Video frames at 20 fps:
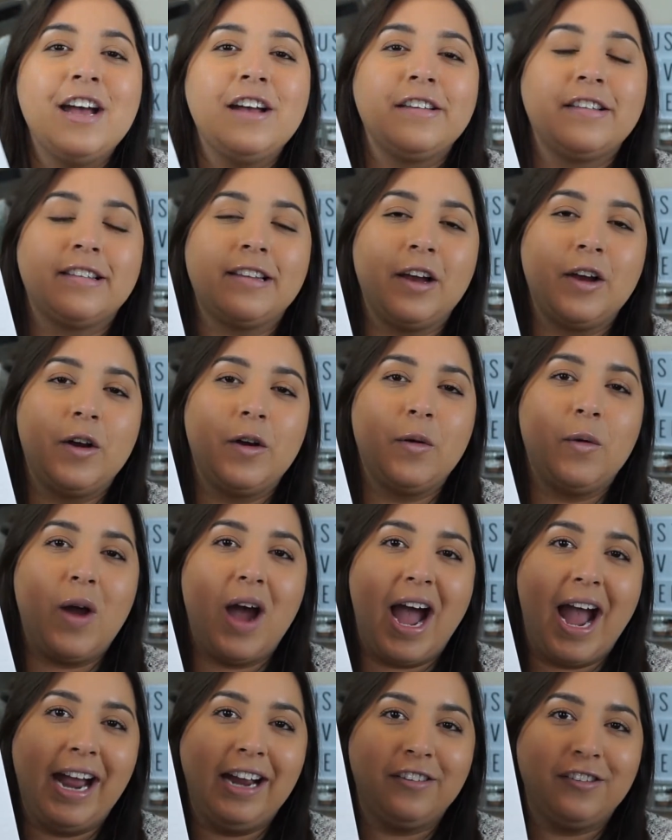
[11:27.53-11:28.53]
So
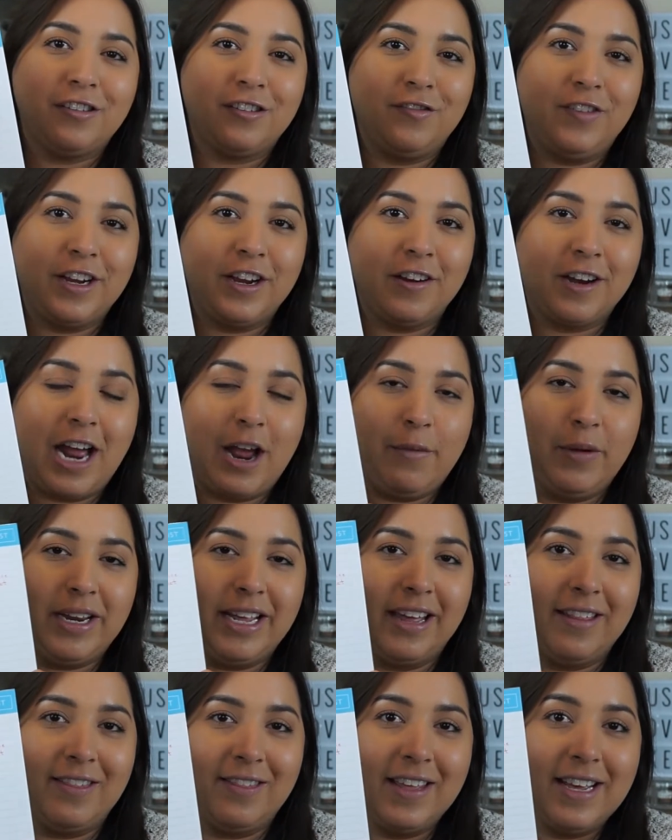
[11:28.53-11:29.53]
I just figured I would
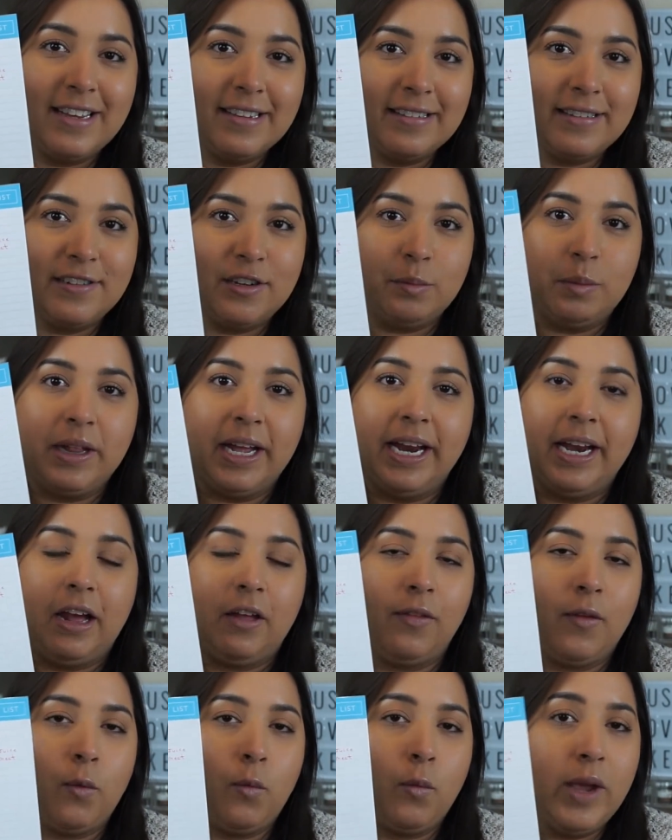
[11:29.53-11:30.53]
get this to plan
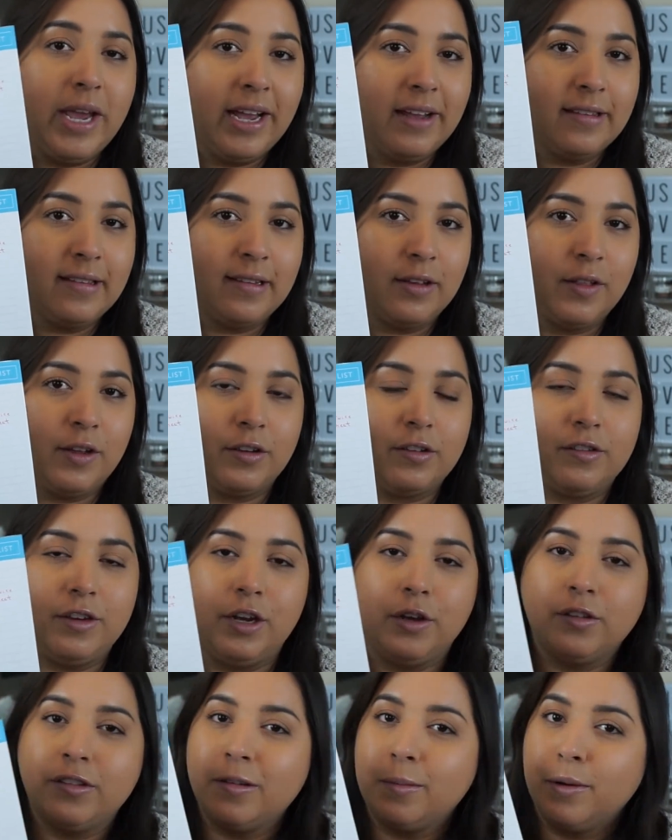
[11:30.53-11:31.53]
out the week so there's
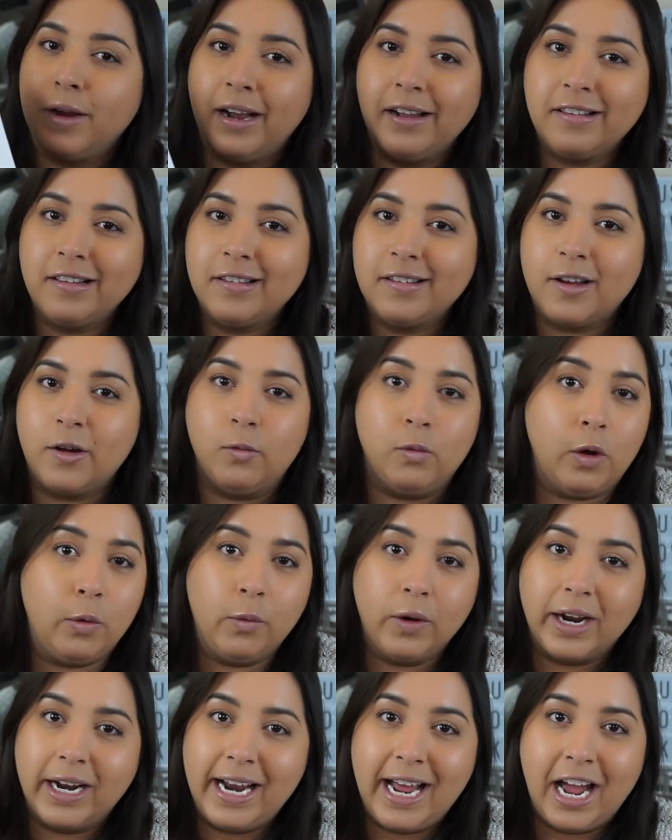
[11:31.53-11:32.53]
no surprises on what
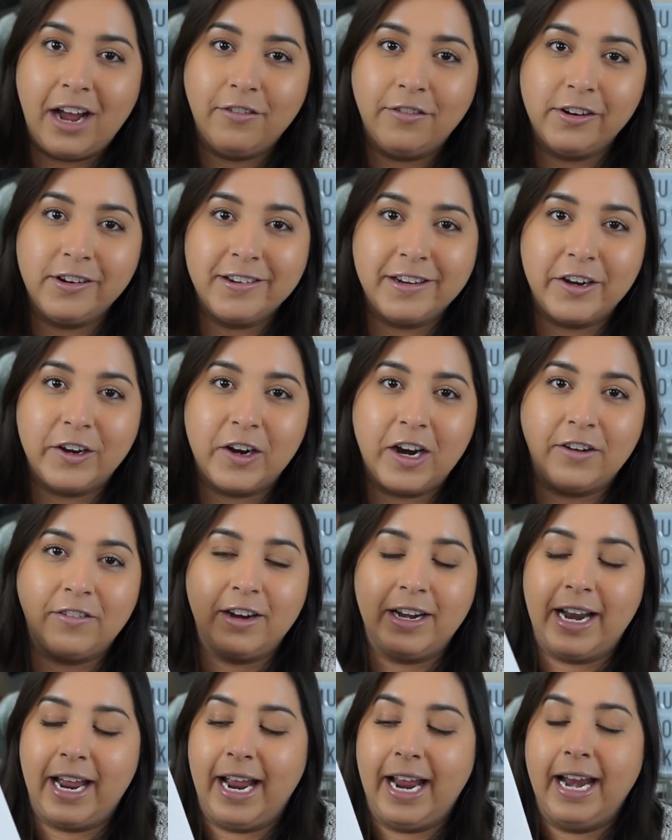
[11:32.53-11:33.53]
we're going to have for dinner
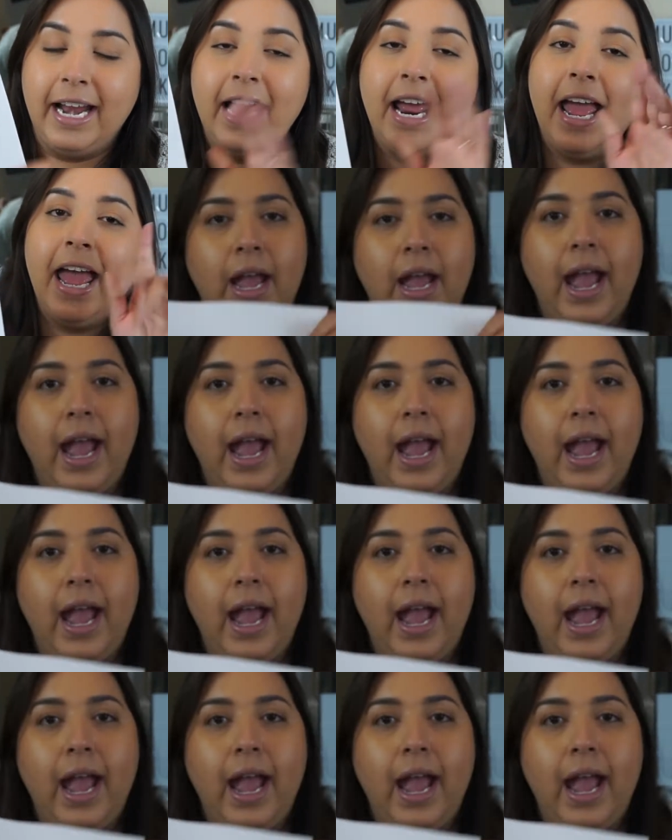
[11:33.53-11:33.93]
every night.